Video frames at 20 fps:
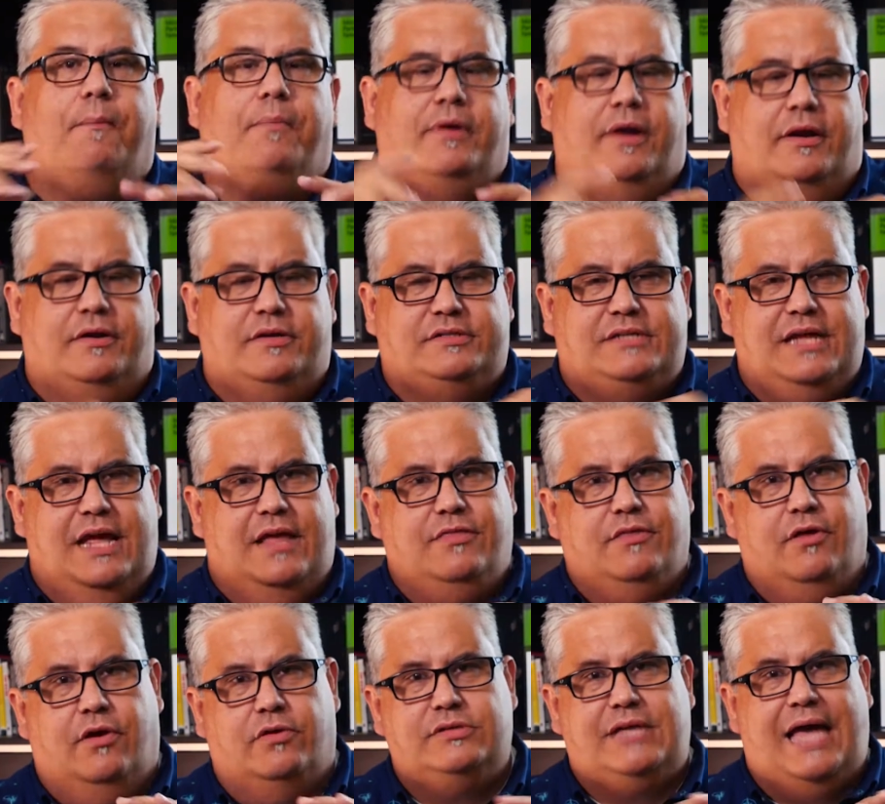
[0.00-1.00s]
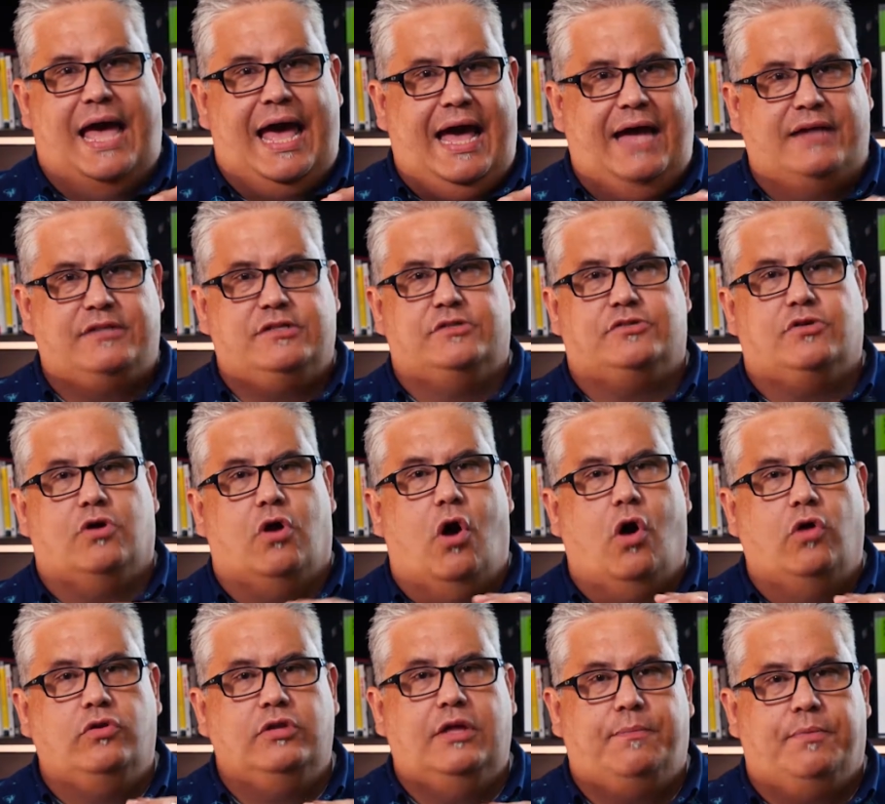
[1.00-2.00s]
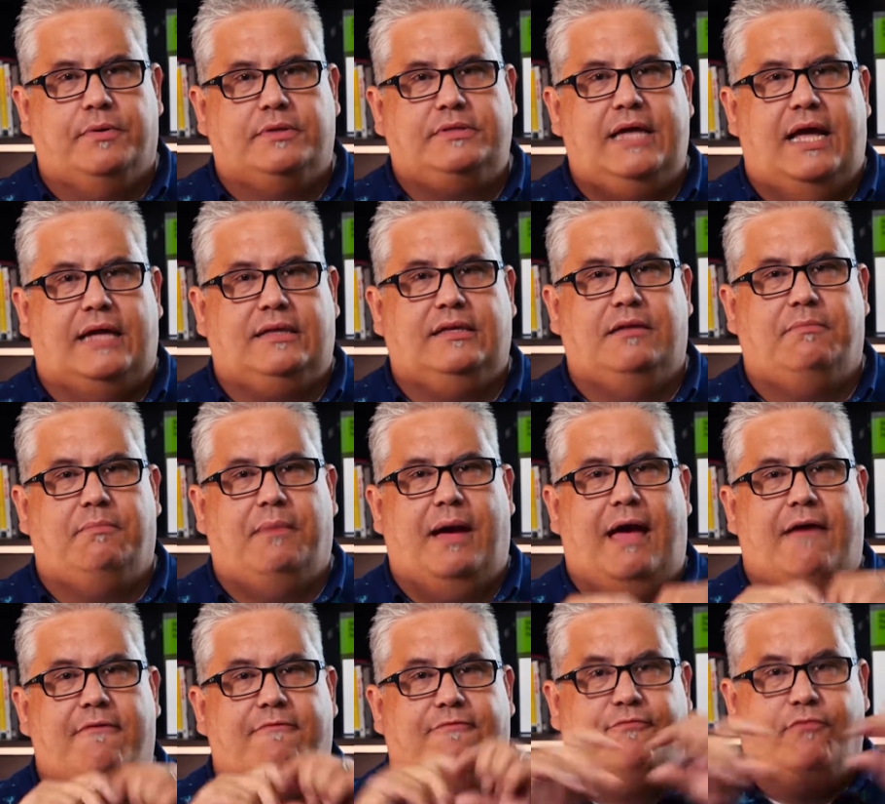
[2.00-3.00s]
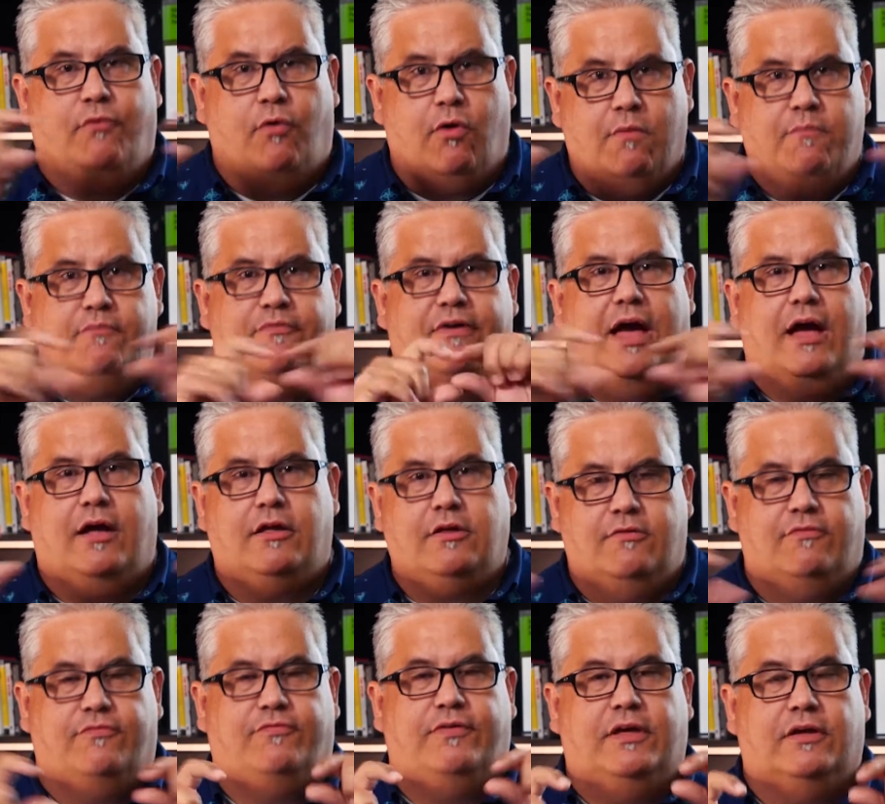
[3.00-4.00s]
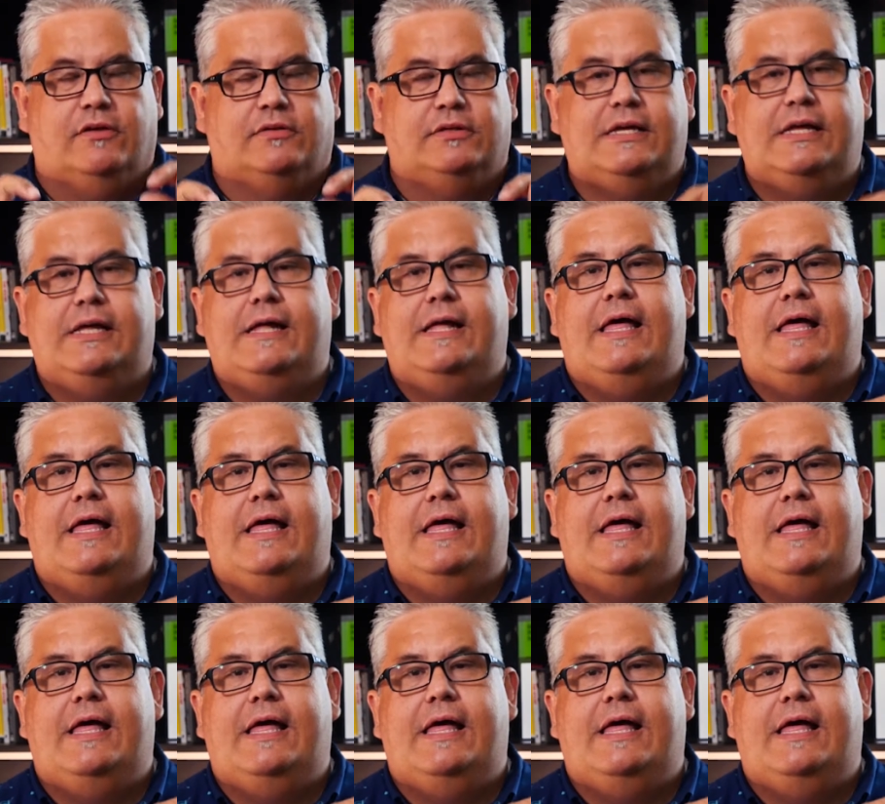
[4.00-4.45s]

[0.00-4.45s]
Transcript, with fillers: but understand those hashes are only protected by a form value field.